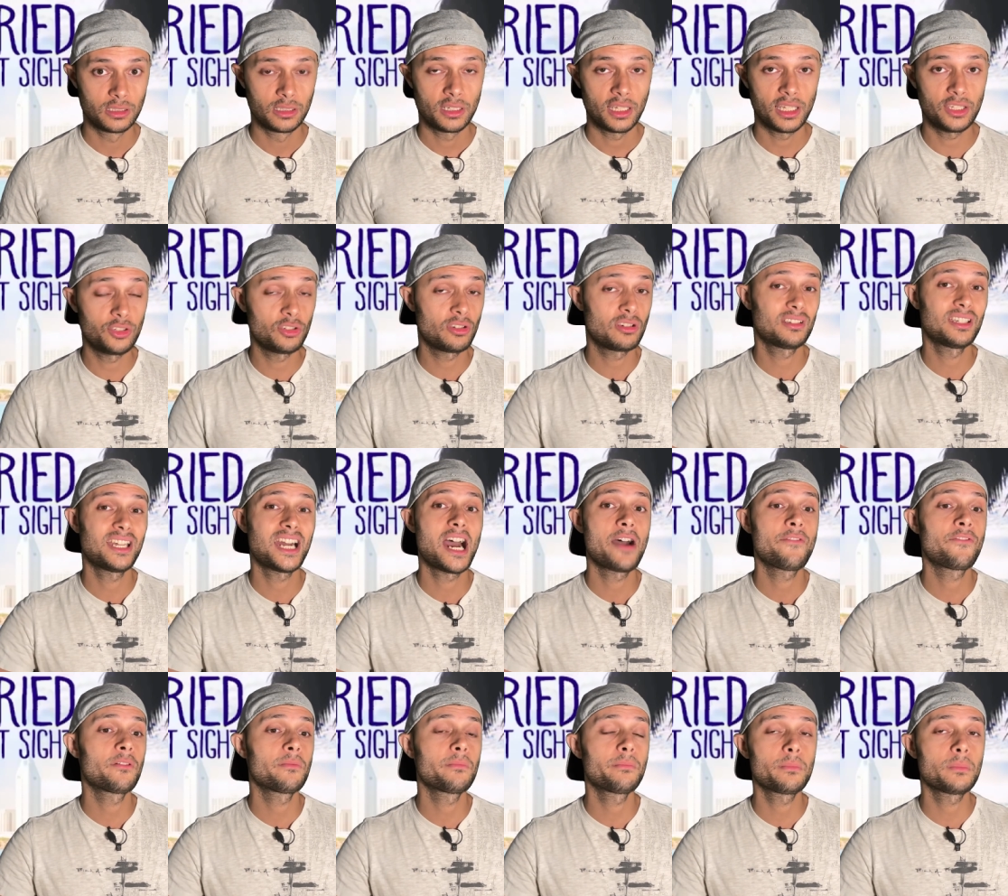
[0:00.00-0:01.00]
And you're going to
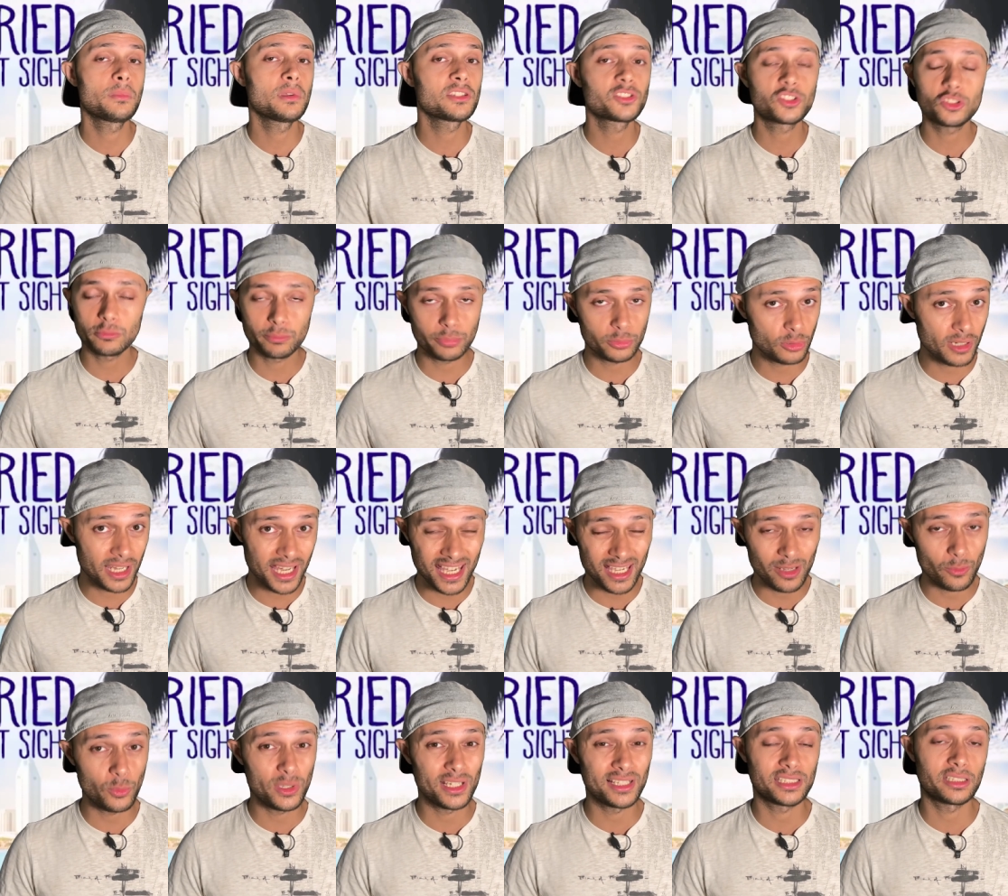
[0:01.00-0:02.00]
have a miserable
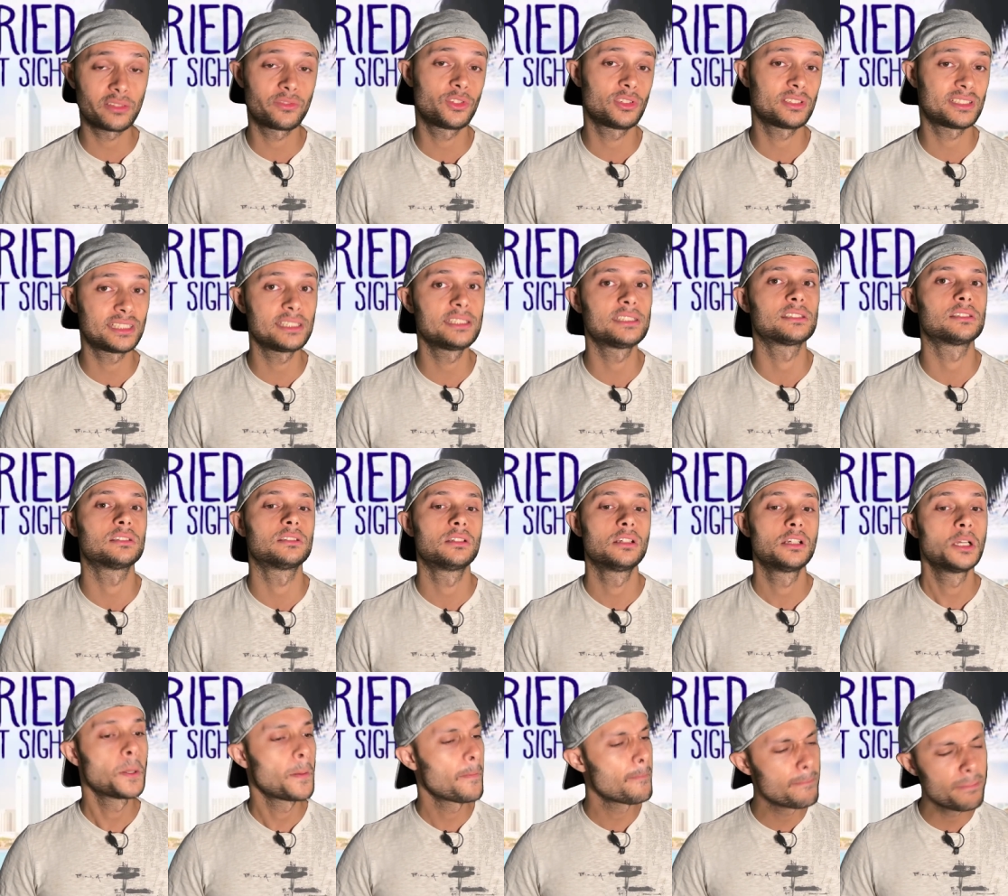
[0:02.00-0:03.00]
8 weeks of your season.
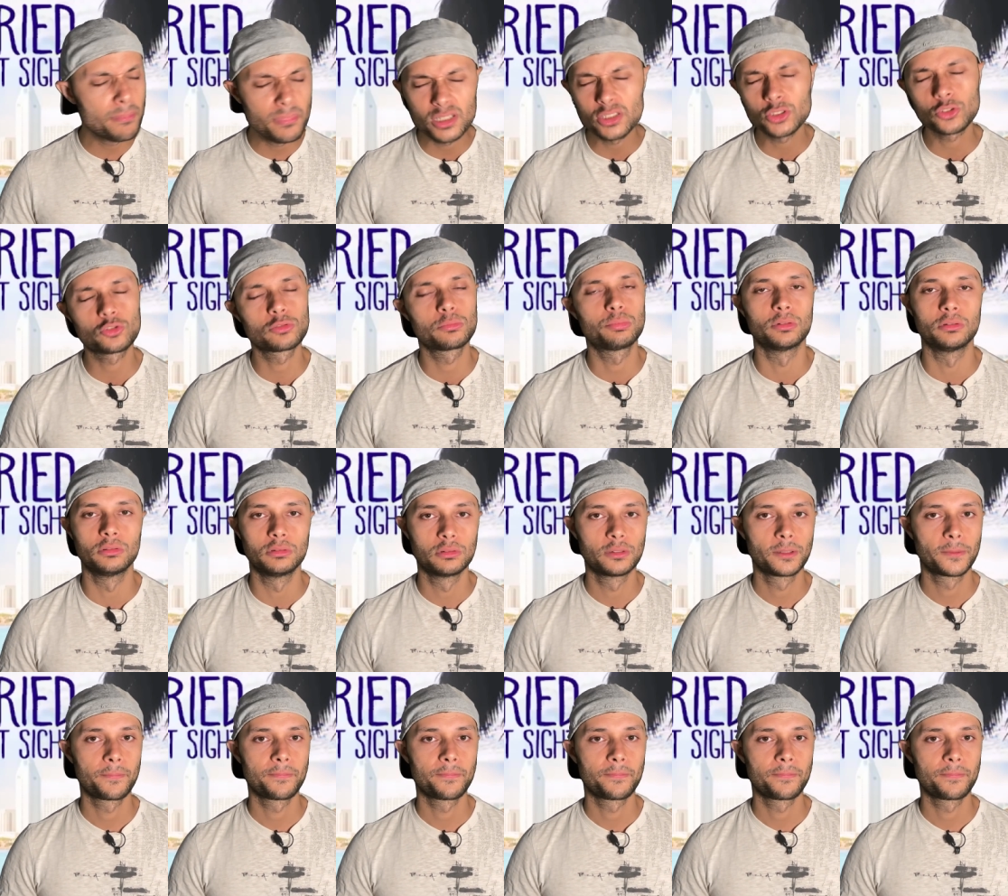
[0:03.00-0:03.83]
Miserable.